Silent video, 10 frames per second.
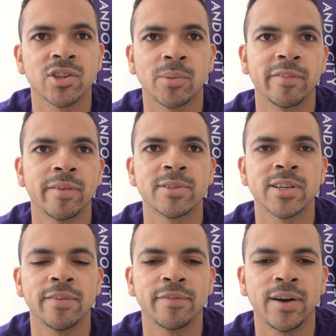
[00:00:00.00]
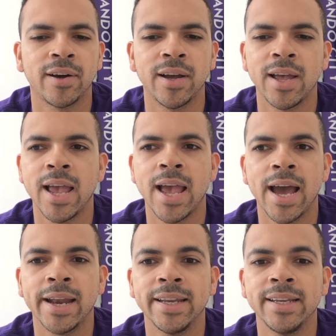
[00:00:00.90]
job with him so far.
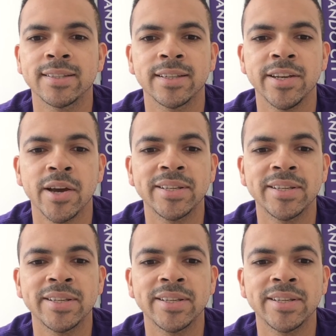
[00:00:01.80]
And he's